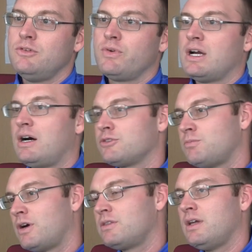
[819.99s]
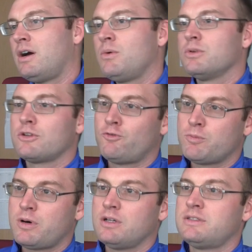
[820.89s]
Figure out how smart they are, what their
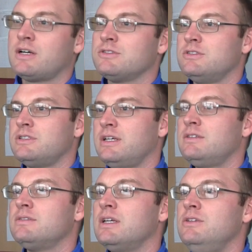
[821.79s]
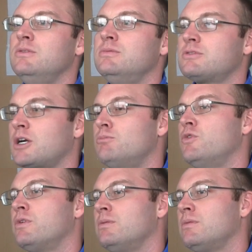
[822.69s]
football intelligence is, and then you start
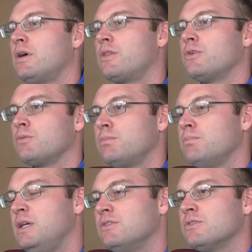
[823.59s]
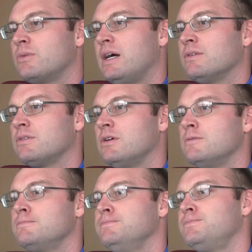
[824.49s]
moving other pieces around.
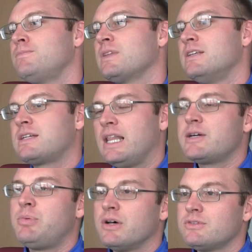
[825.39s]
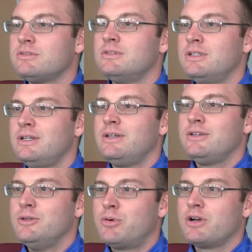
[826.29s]
So it's kind of like a puzzle.
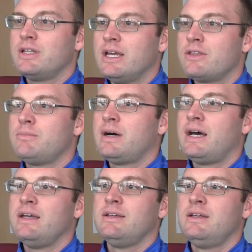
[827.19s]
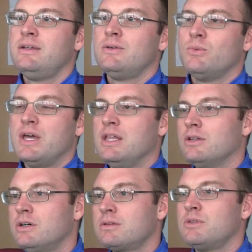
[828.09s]
You put it together by the way they
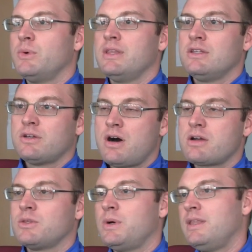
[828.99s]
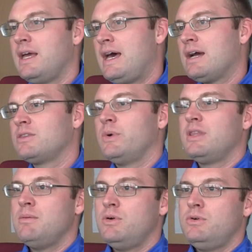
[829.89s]
look, the way they talk, the way they act, the way
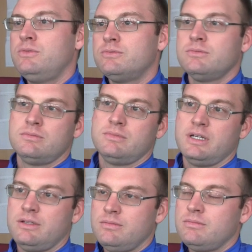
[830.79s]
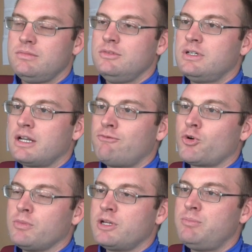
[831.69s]
they move, and you kind of
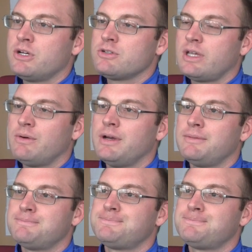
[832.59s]
formulate a picture that way.